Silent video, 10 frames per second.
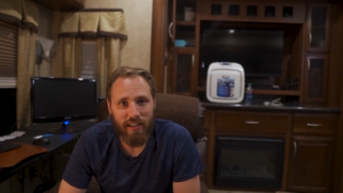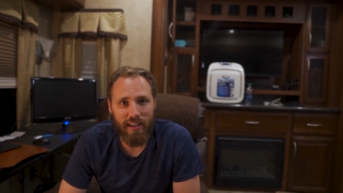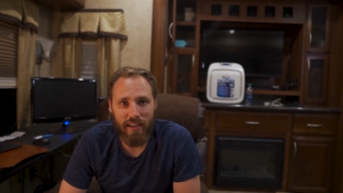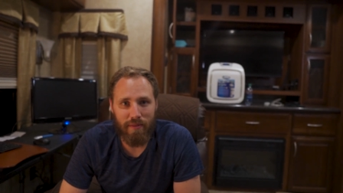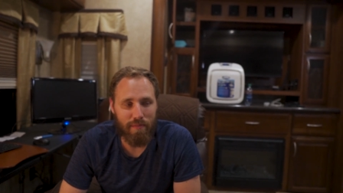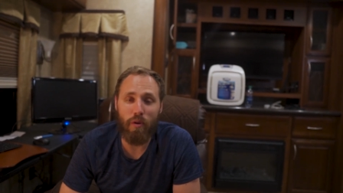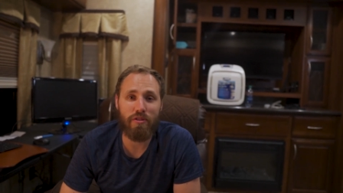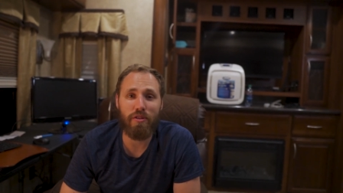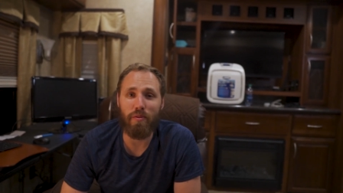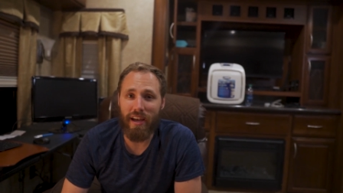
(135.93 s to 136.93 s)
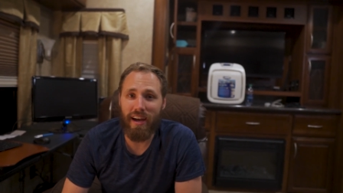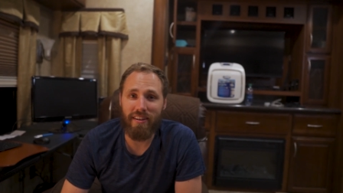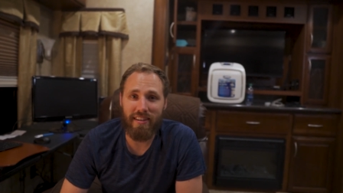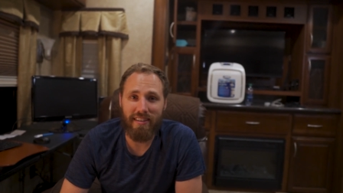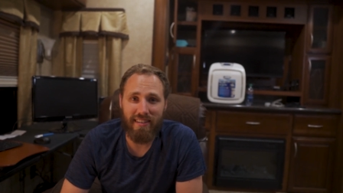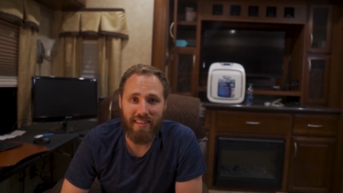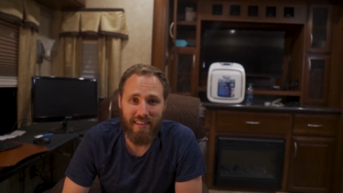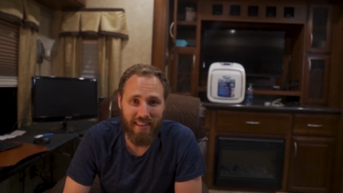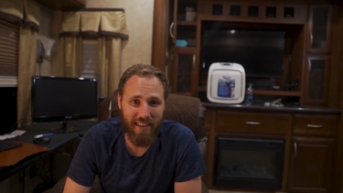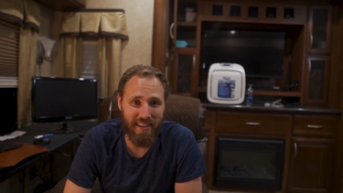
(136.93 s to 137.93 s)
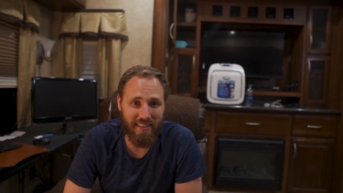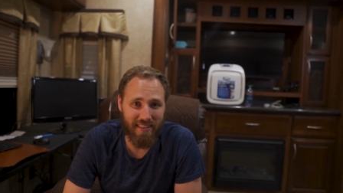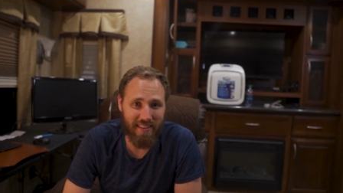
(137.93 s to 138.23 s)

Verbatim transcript: and woke to the reality that